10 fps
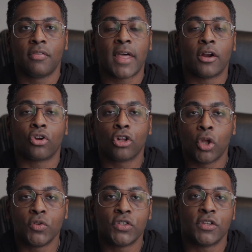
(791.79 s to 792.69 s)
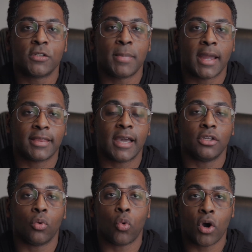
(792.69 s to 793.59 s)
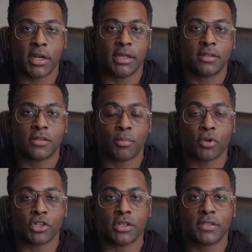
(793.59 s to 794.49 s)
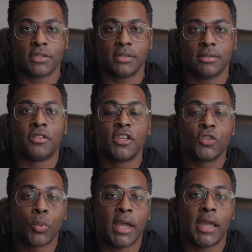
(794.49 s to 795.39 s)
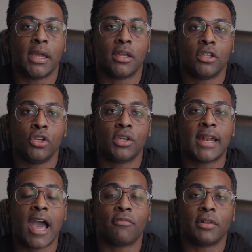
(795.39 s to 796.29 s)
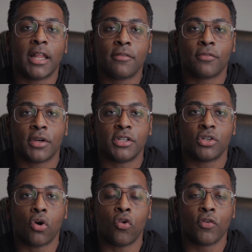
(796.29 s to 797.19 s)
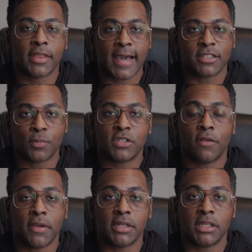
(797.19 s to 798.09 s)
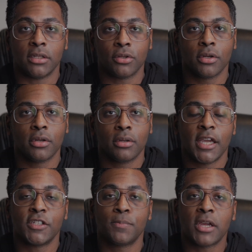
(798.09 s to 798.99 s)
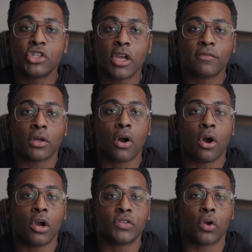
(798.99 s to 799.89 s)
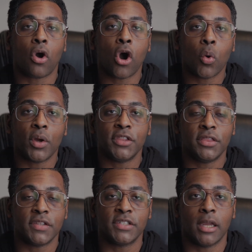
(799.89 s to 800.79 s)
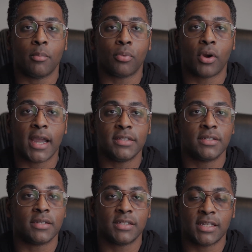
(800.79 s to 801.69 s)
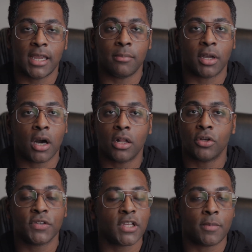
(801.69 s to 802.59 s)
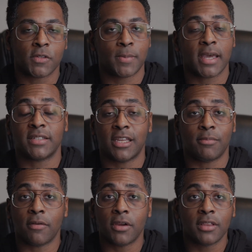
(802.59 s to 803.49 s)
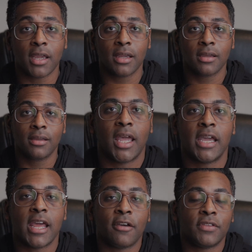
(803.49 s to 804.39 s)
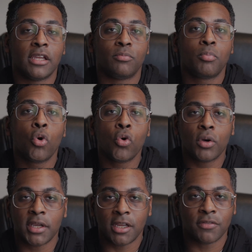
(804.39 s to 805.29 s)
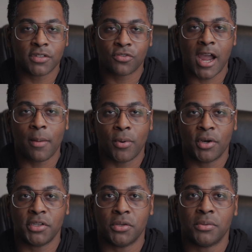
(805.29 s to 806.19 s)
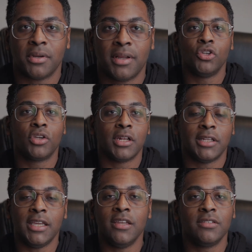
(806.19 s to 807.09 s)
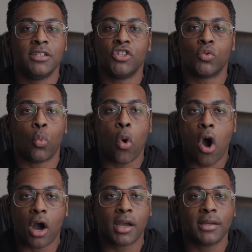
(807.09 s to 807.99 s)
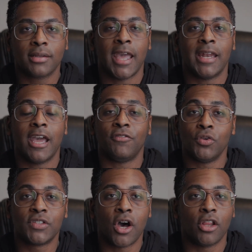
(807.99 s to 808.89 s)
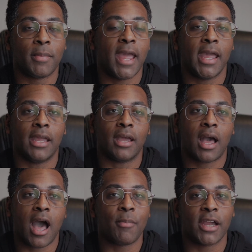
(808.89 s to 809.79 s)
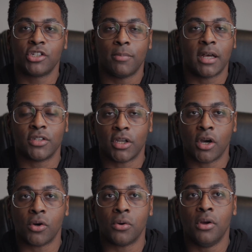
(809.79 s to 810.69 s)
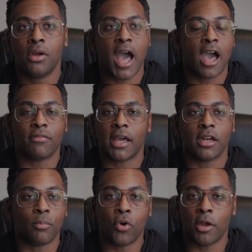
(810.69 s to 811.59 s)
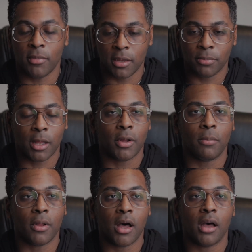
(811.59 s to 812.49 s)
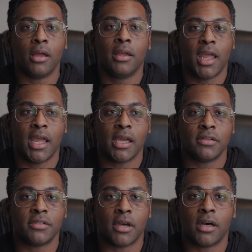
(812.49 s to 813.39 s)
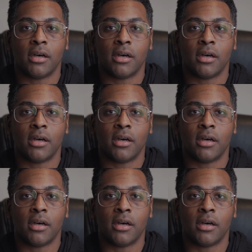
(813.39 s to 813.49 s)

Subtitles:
that are close to the spec that you're wanting to purchase. This way you can have leverage over that specific dealer, especially if the cars are all within the same price, same color, same spec, same everything. And if they pull any of this crap on you, you can easily just walk. And if you tell them, hey, I'm actually about to go, I have like an appointment, blah, blah, blah. And